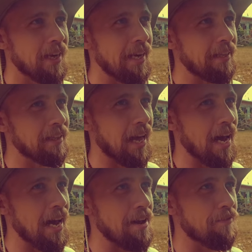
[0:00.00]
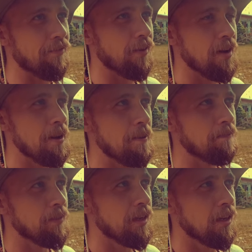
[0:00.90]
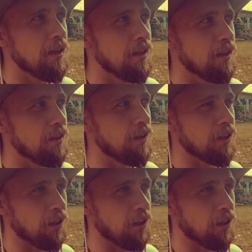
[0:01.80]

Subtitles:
in life, there's